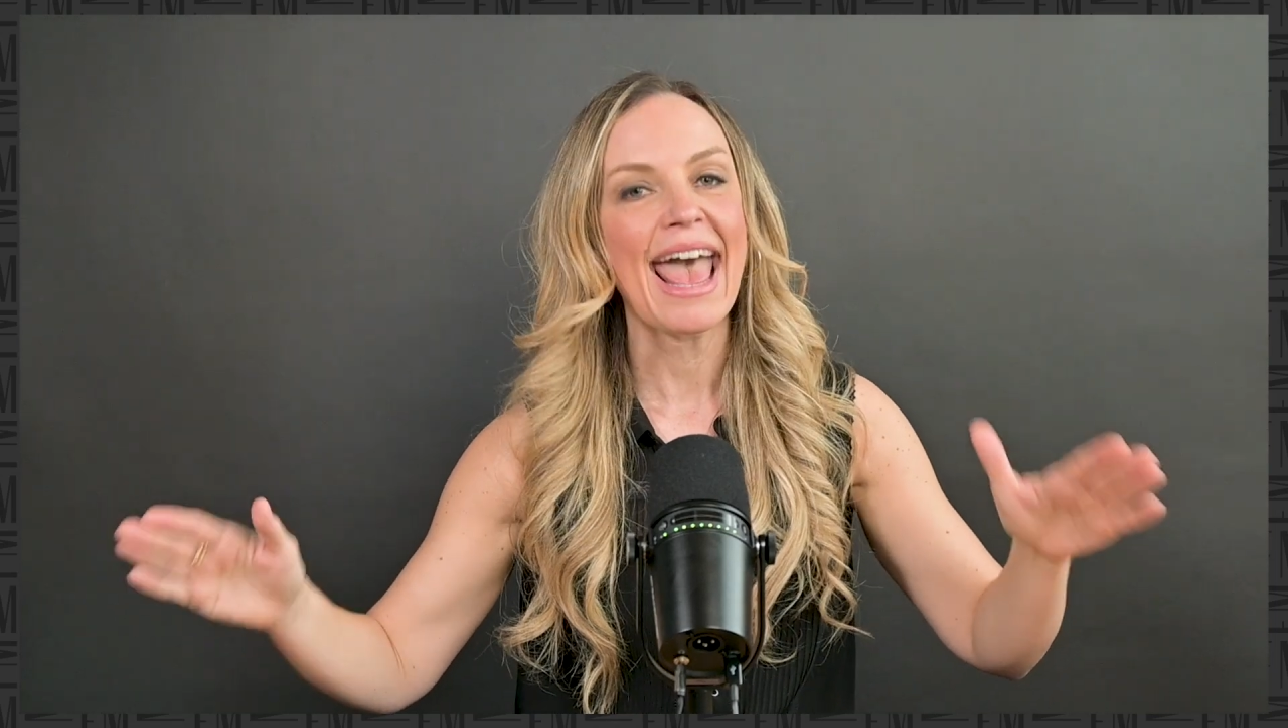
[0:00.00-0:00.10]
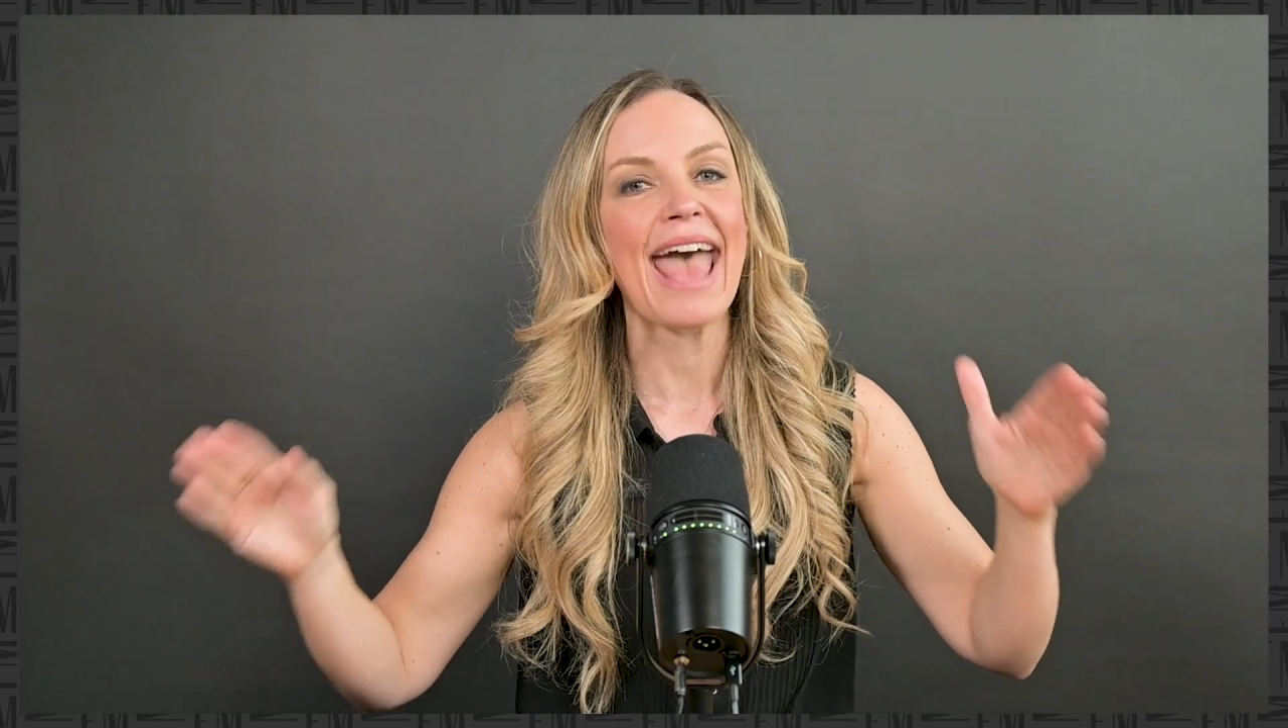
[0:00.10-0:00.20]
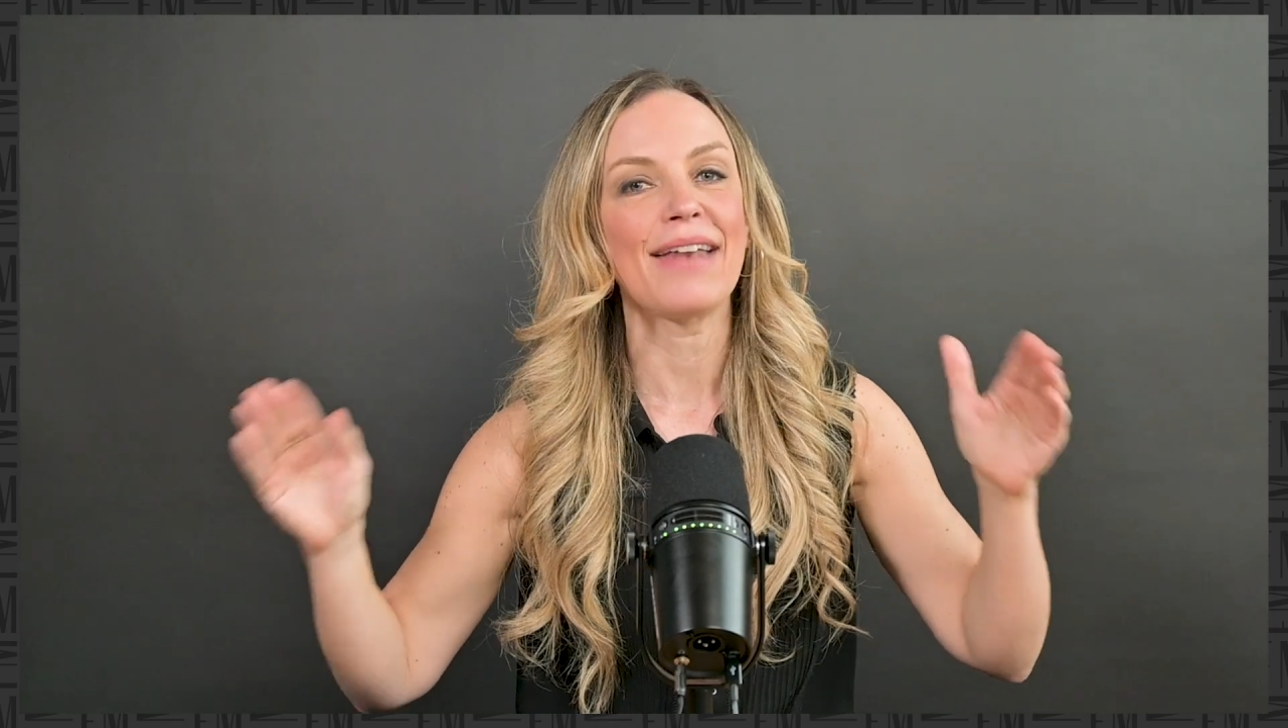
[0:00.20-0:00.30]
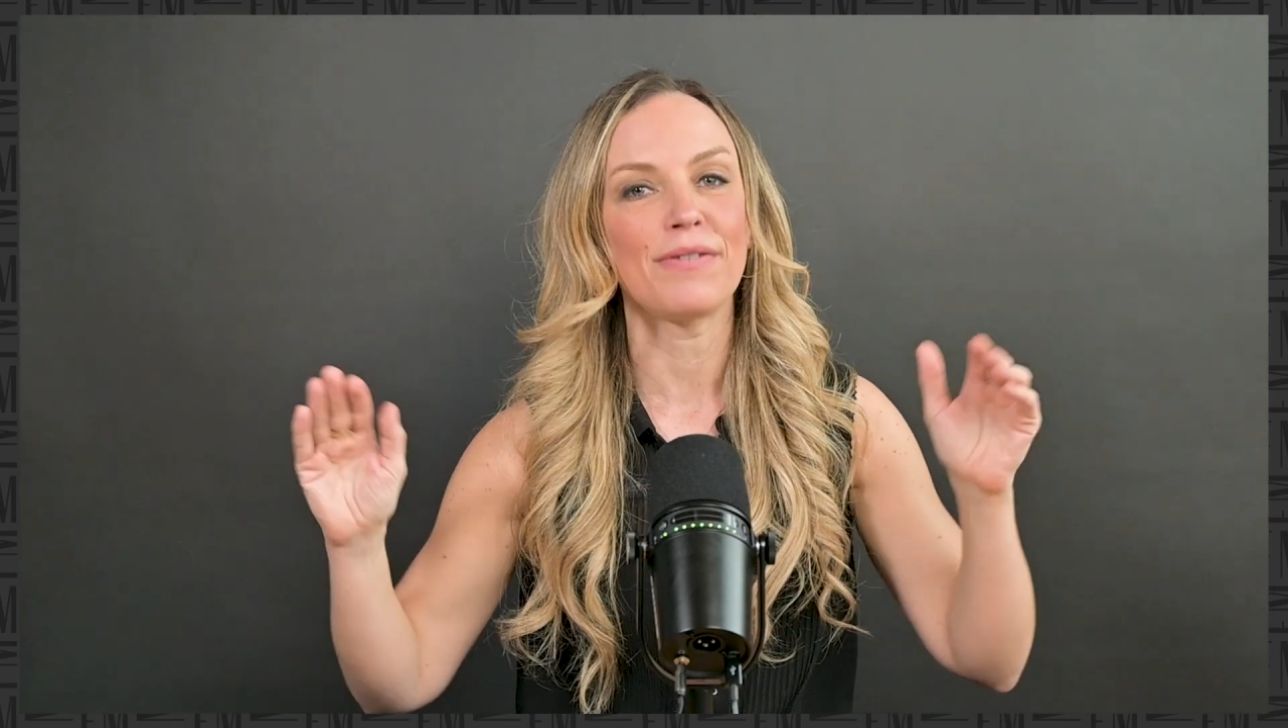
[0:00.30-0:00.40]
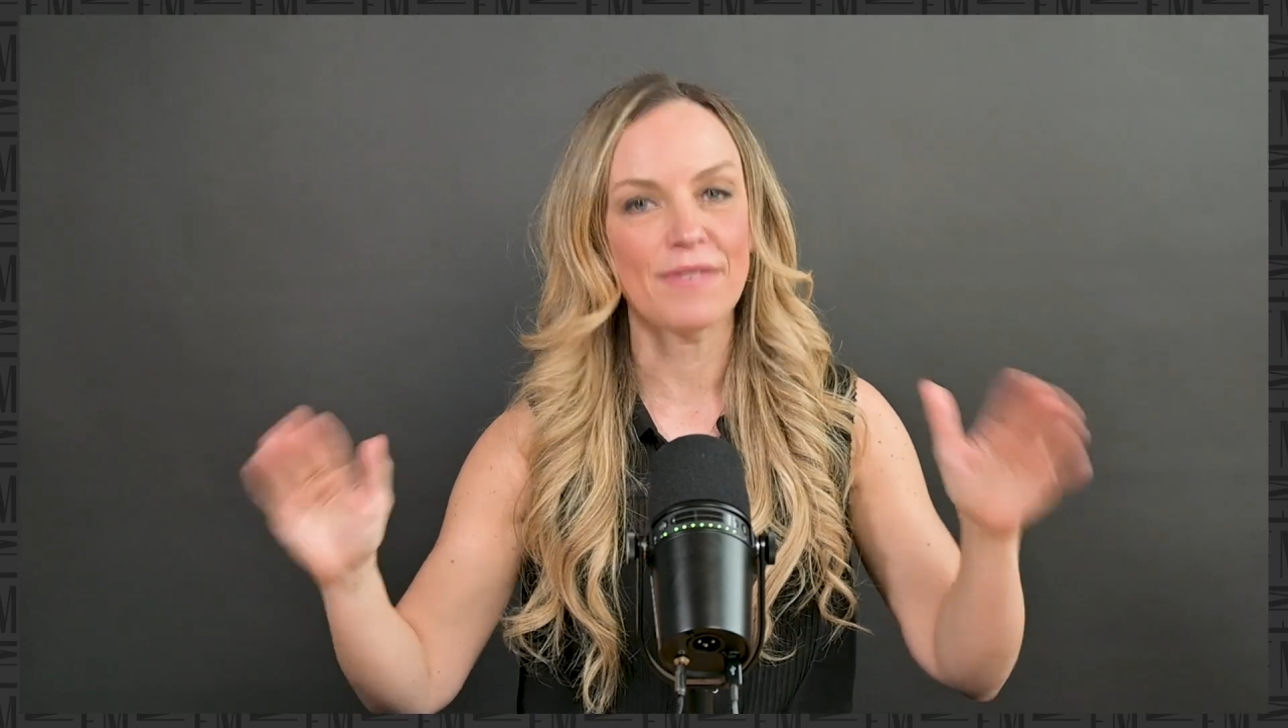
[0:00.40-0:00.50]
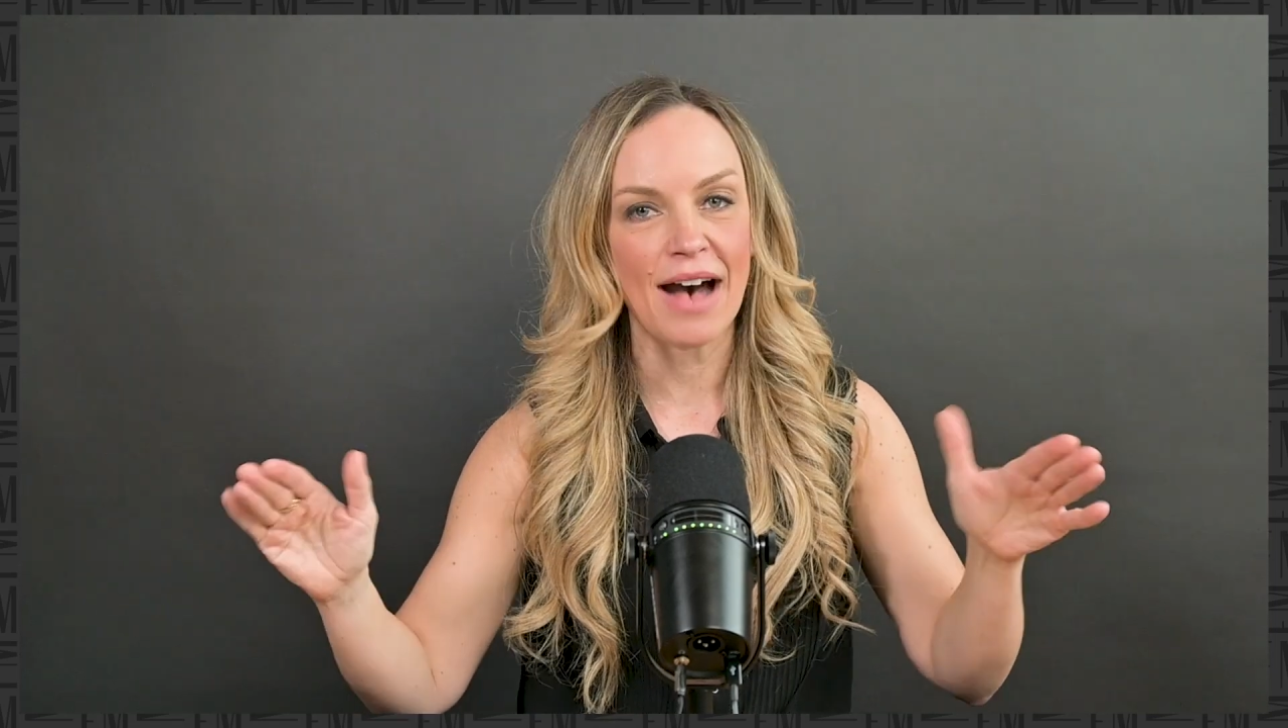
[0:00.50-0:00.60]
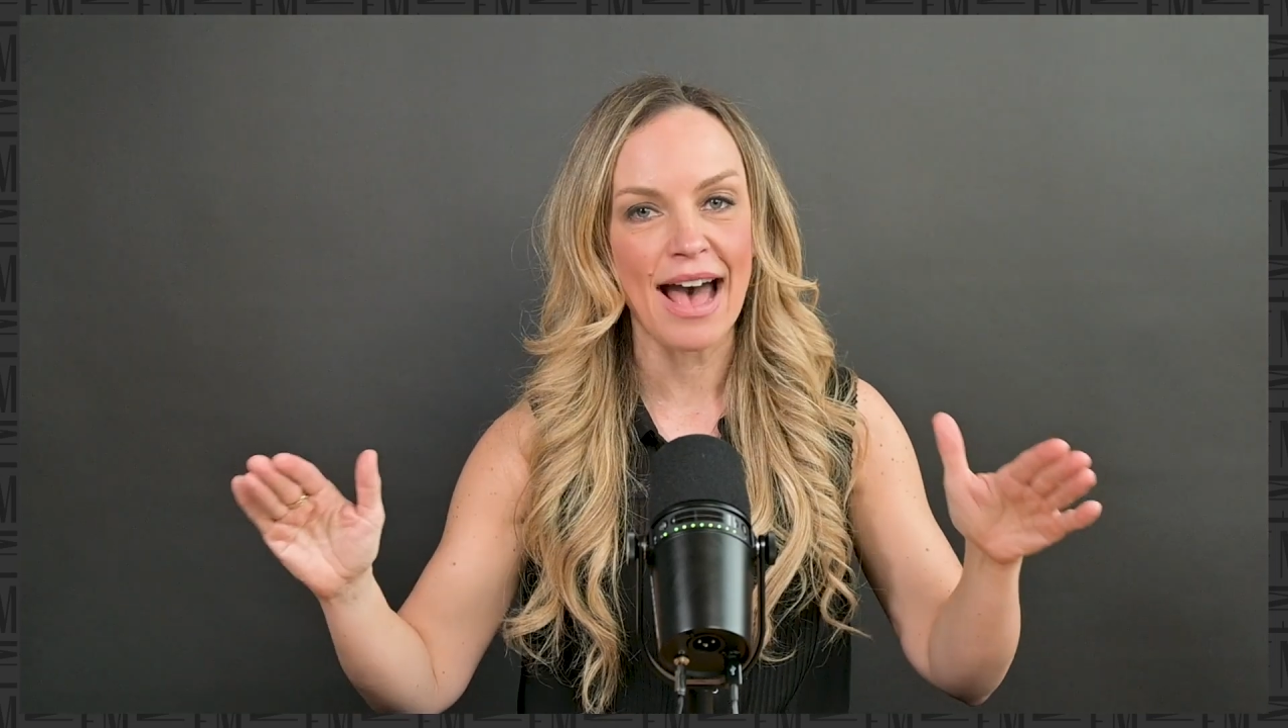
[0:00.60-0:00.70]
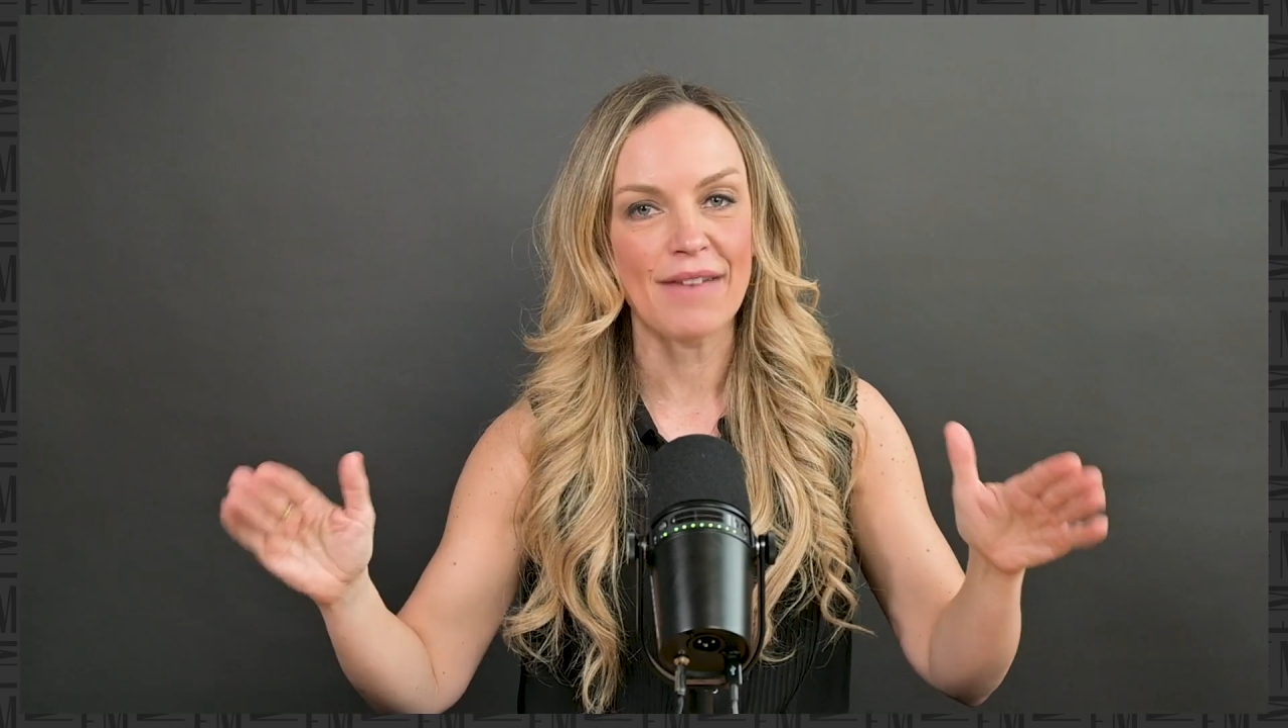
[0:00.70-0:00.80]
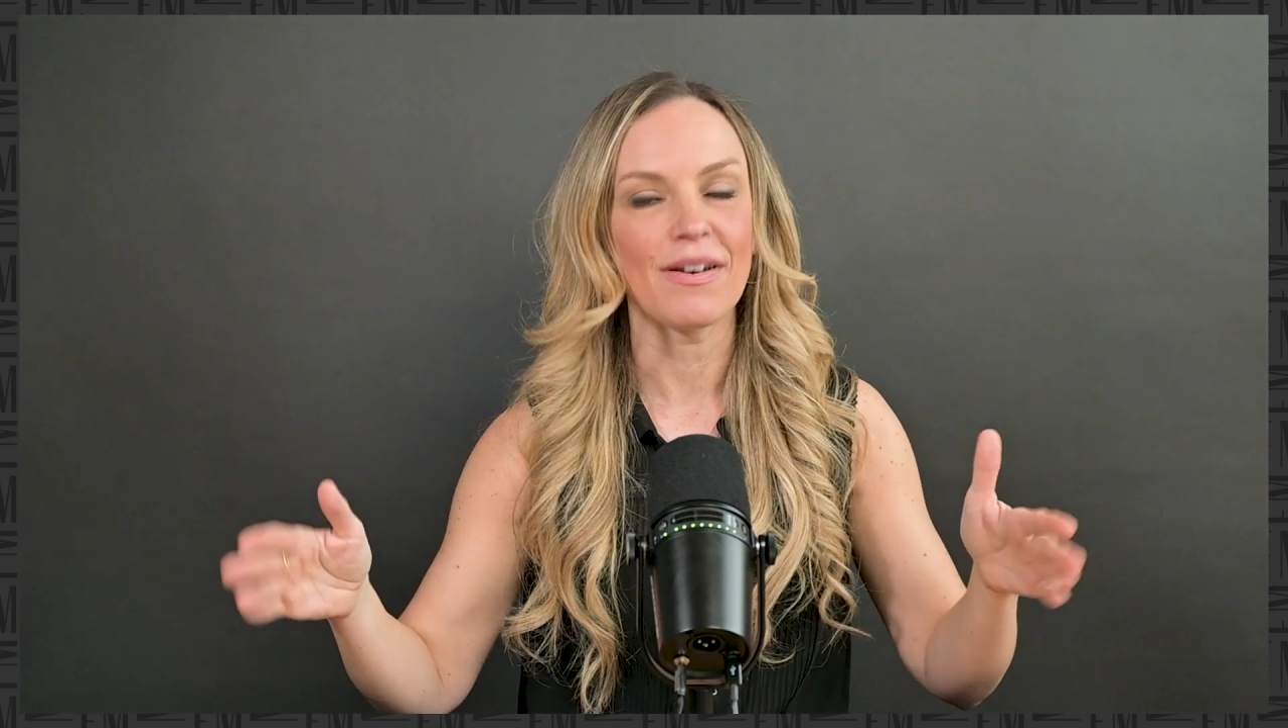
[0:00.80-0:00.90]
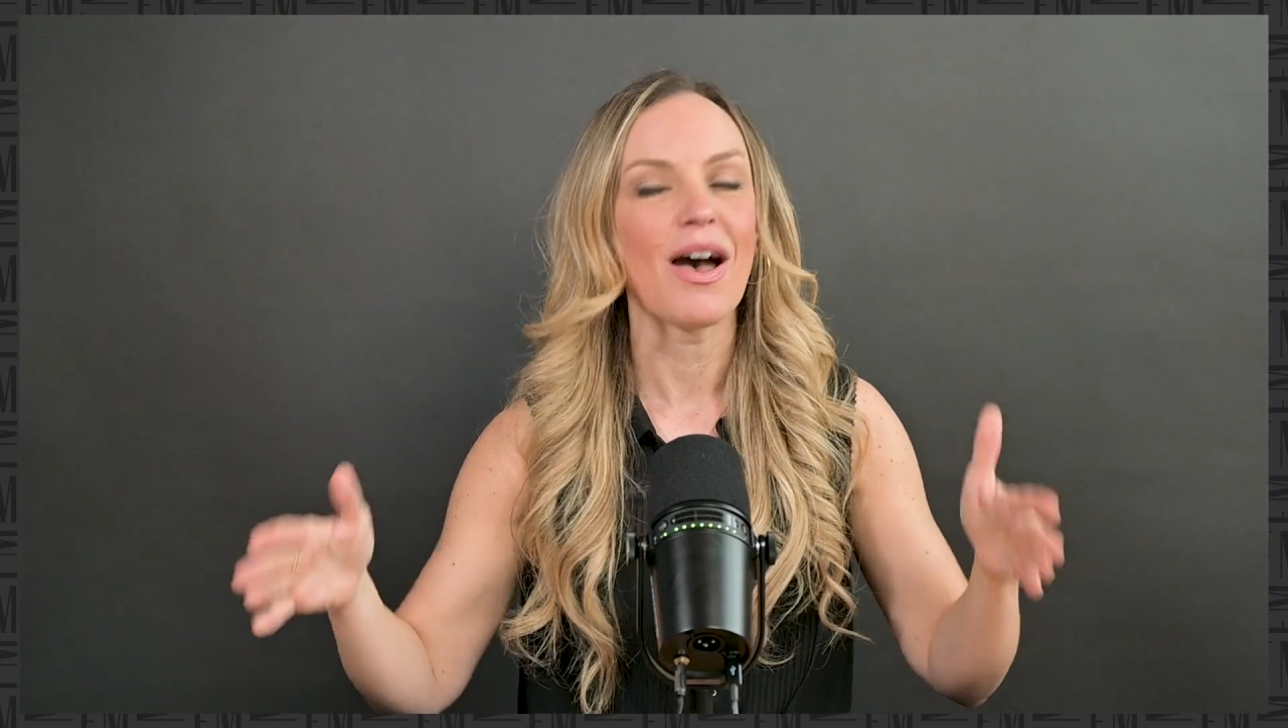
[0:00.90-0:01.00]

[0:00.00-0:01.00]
And five,